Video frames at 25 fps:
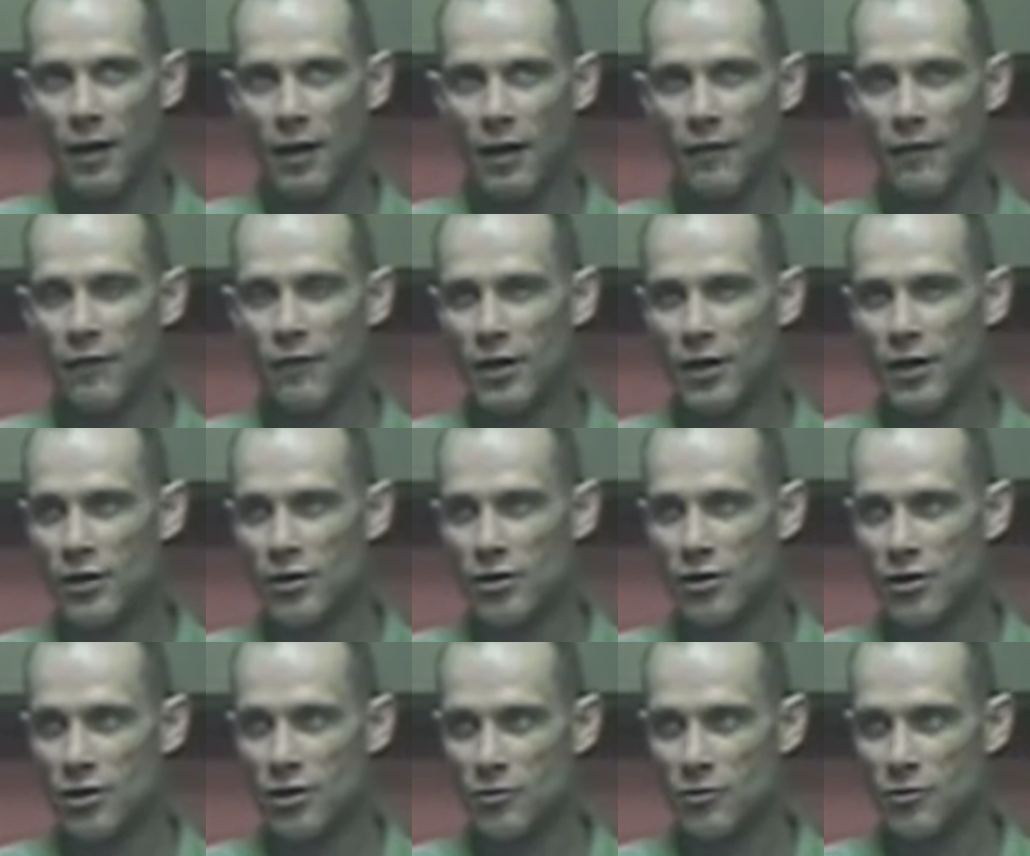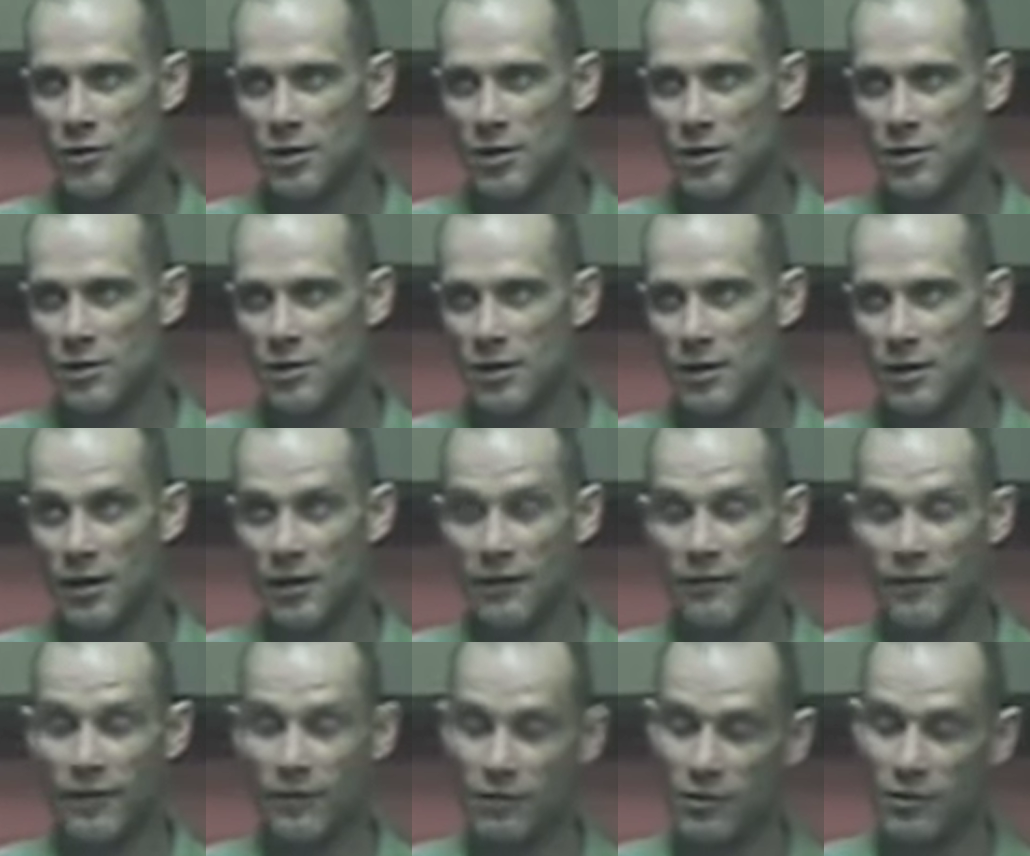if I get charged with this, I
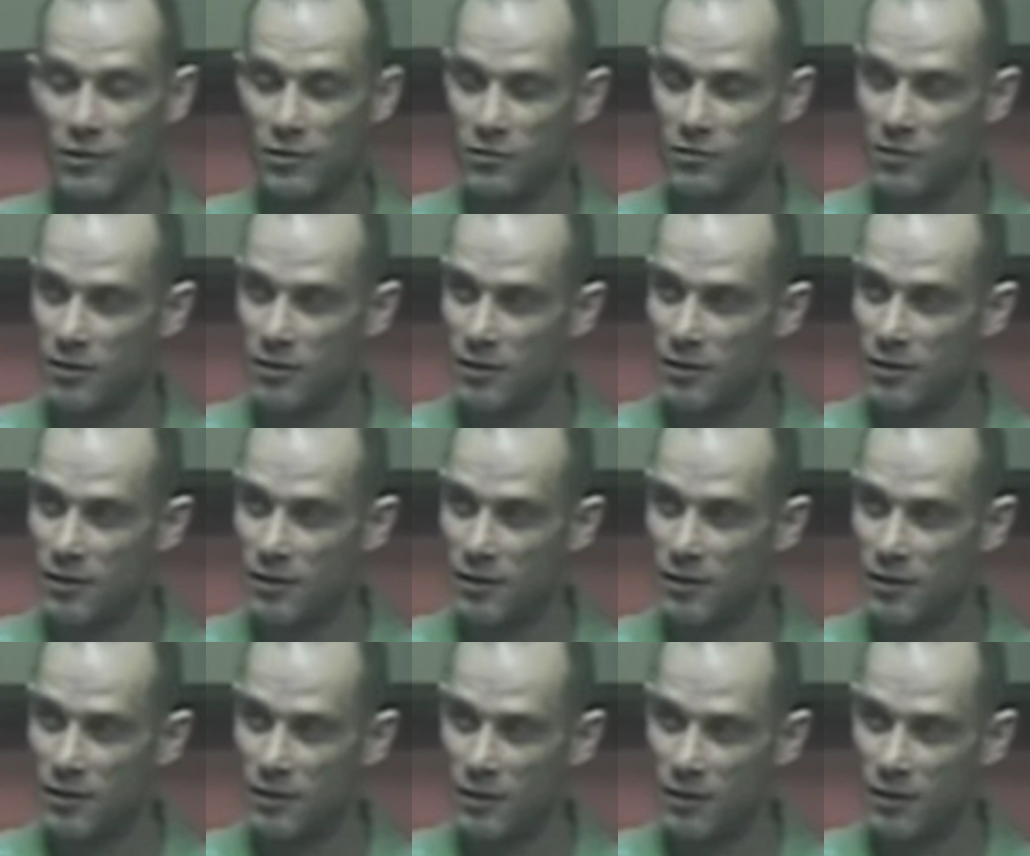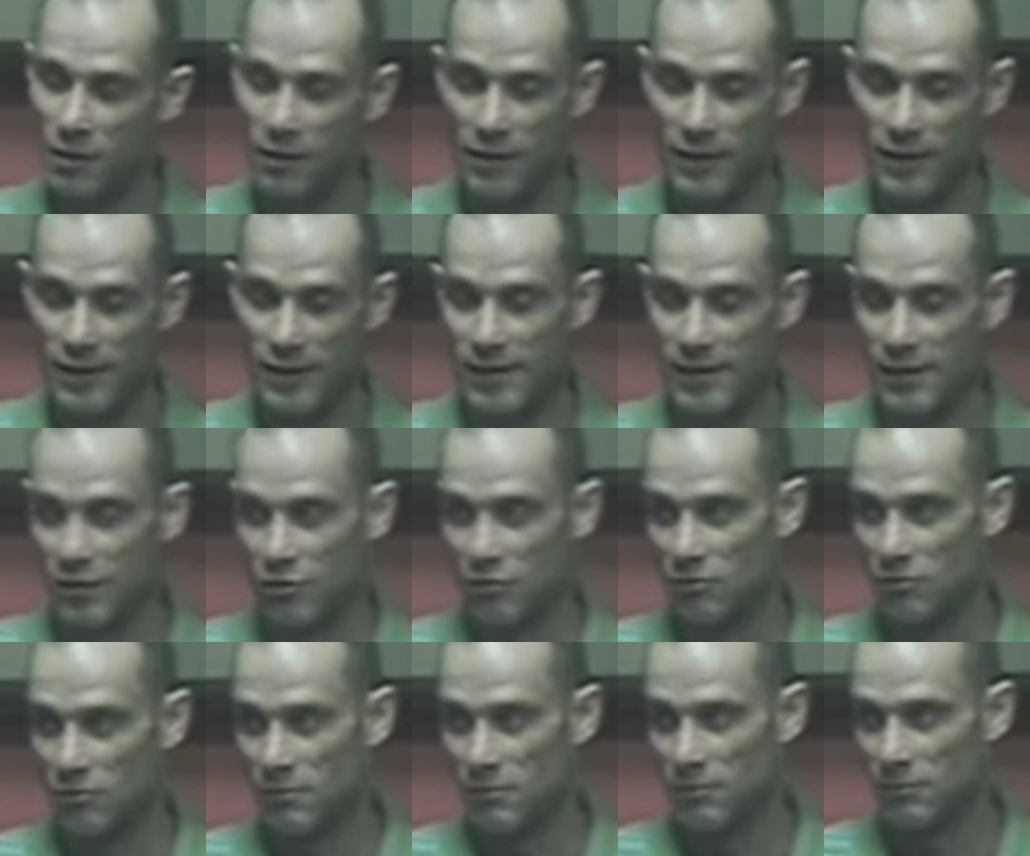don't I'm guilty. Christopher
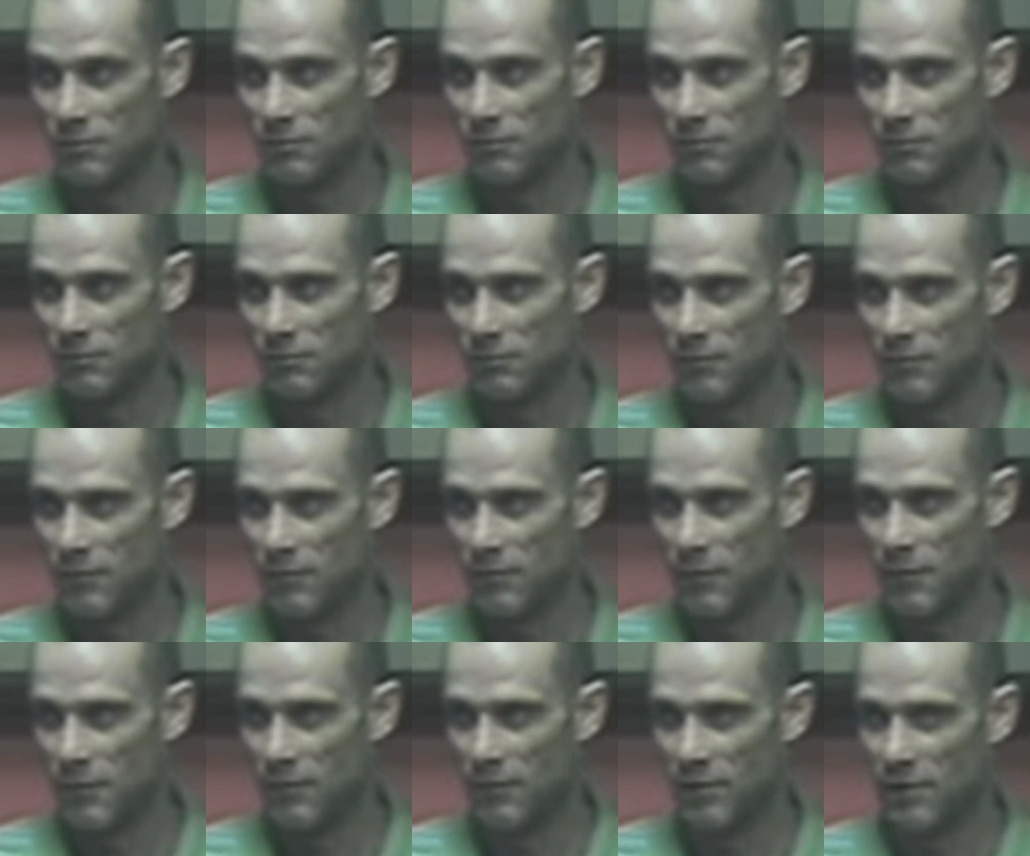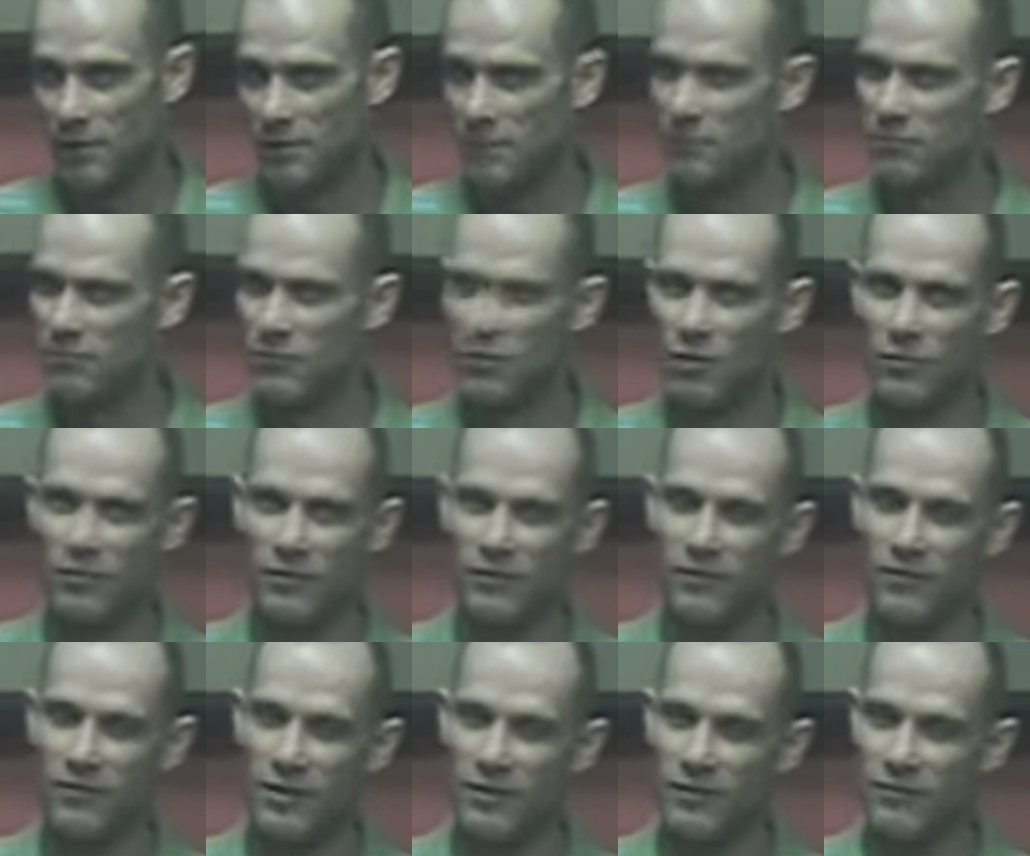Halliwell being interviewed last year by
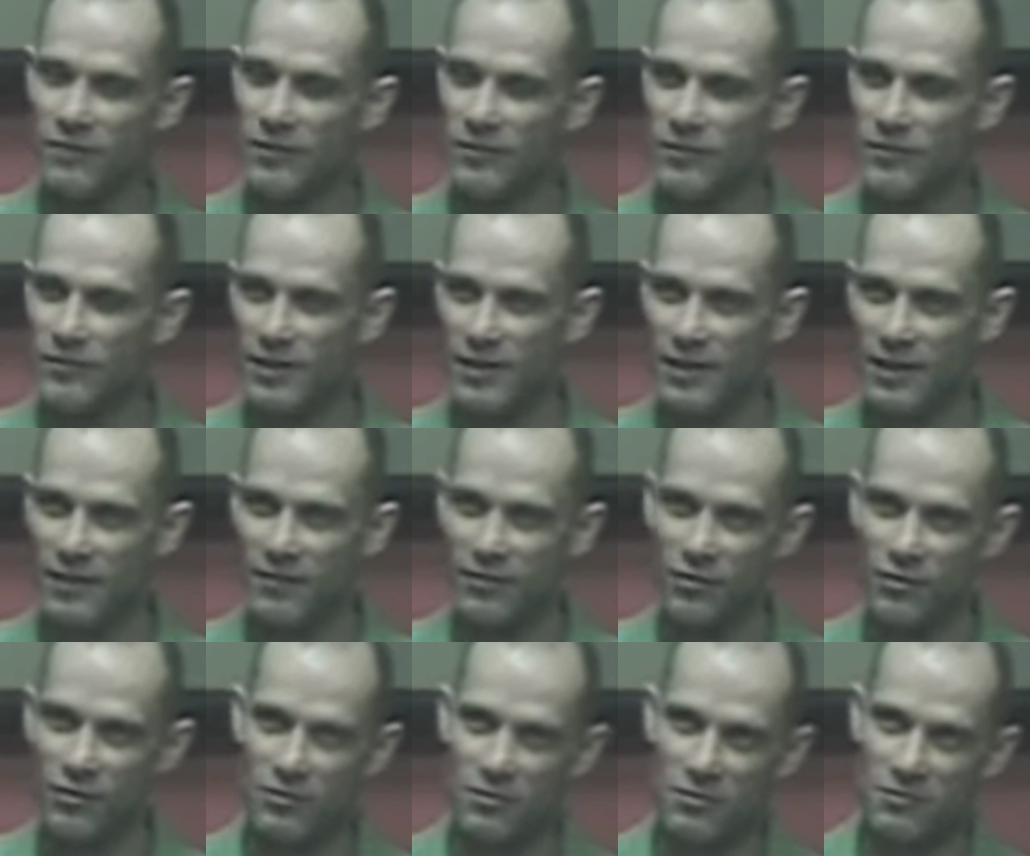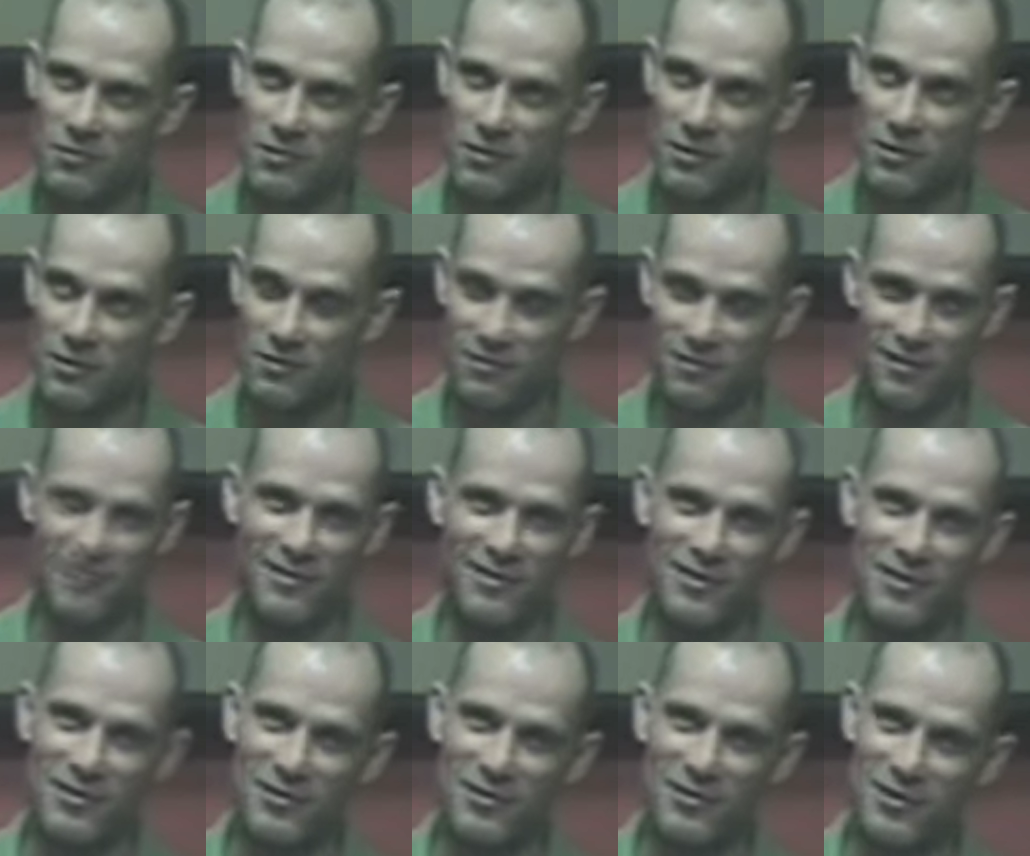police over the murder of a
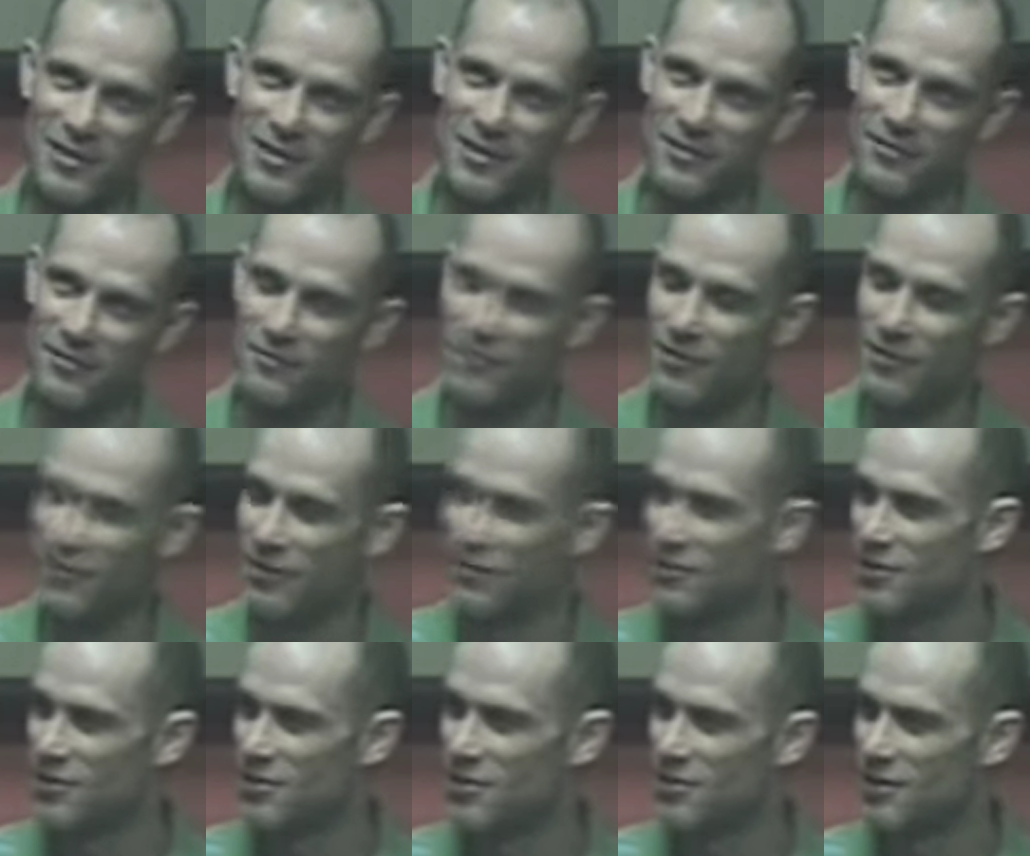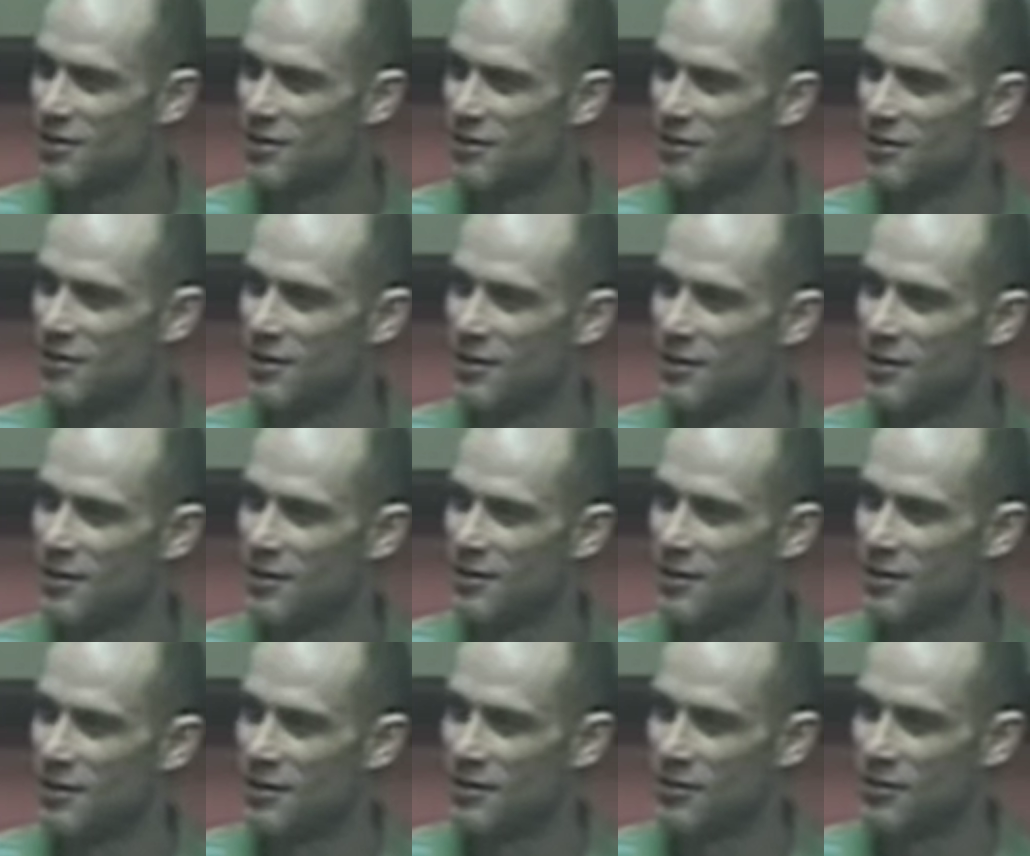young woman, which he
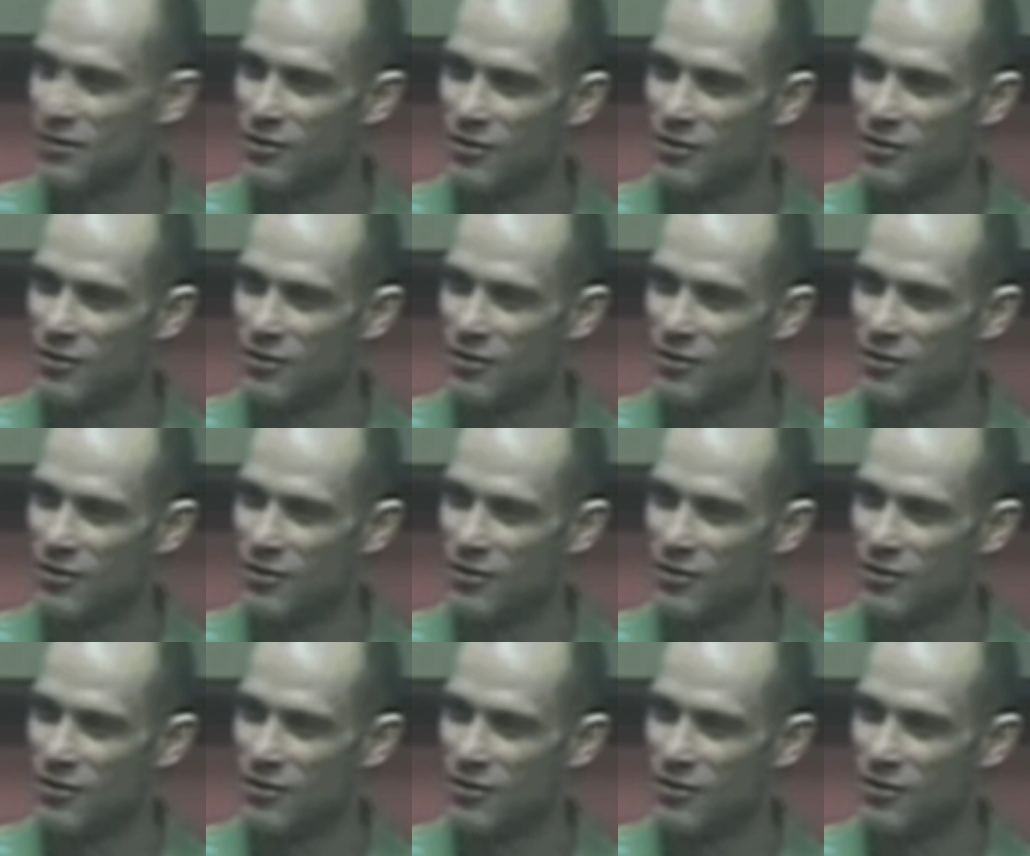denied.